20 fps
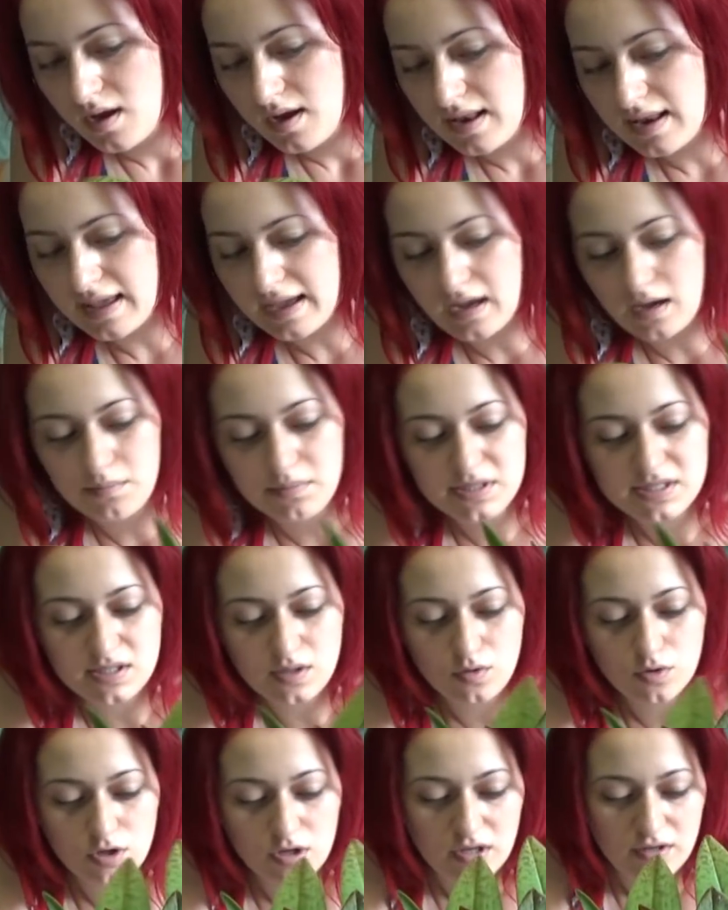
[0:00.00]
leca beads,
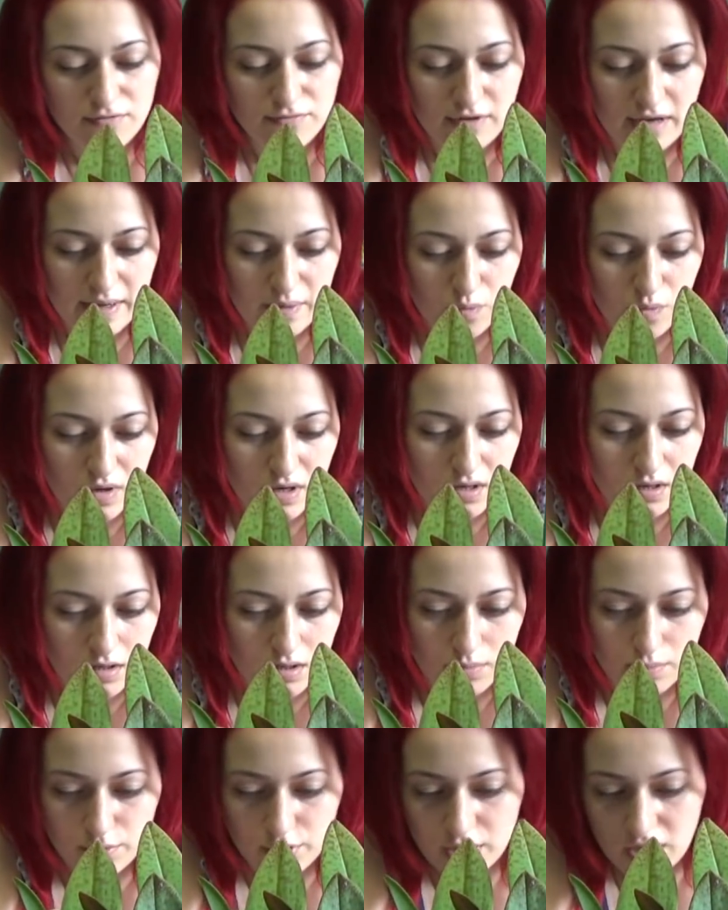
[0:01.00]
or if I
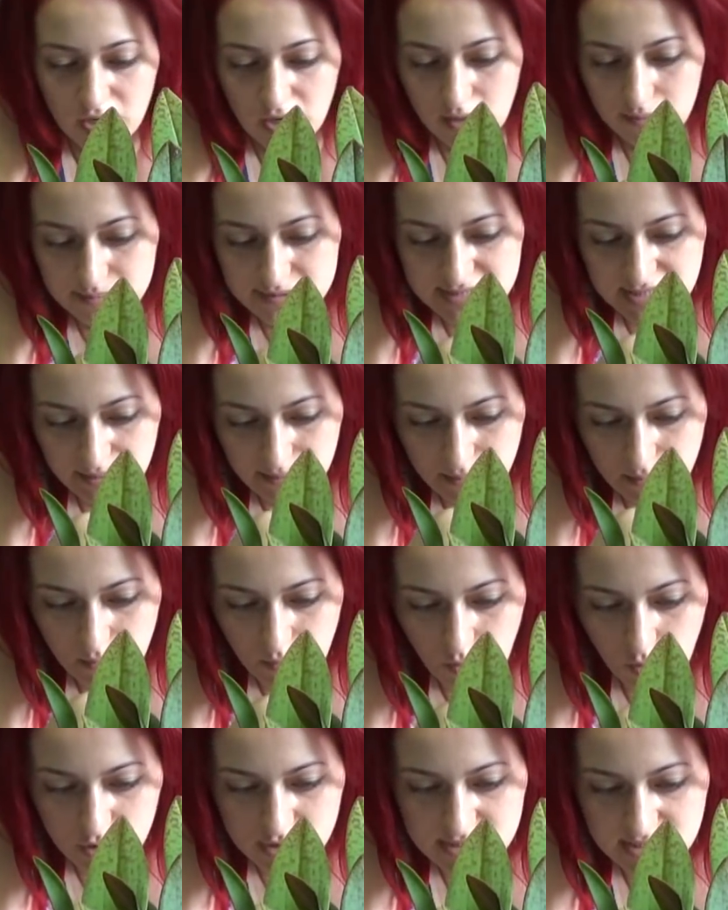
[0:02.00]
will bring up some
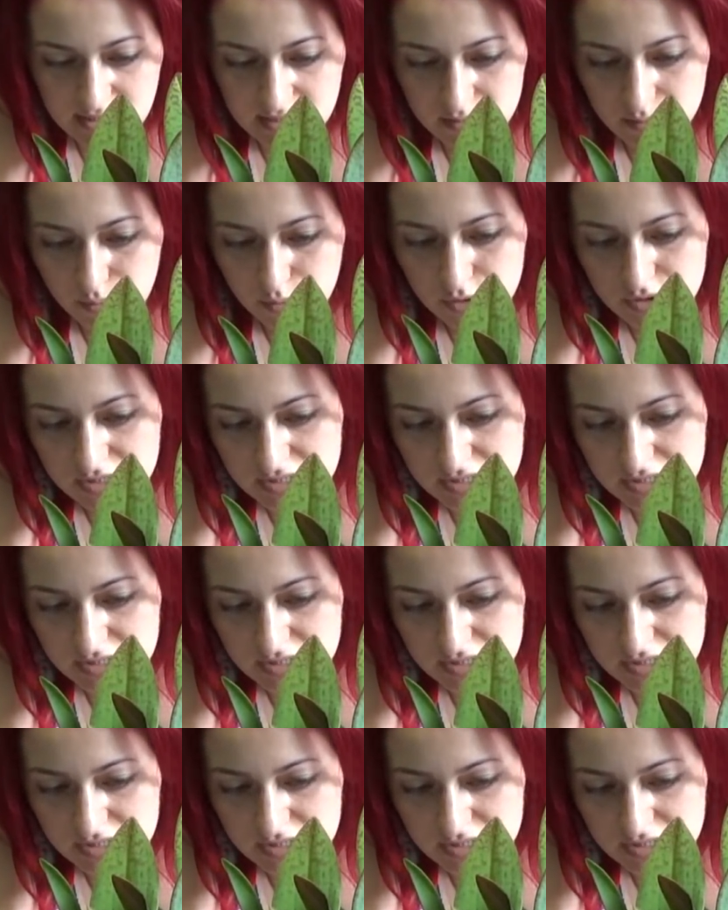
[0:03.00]
moss and put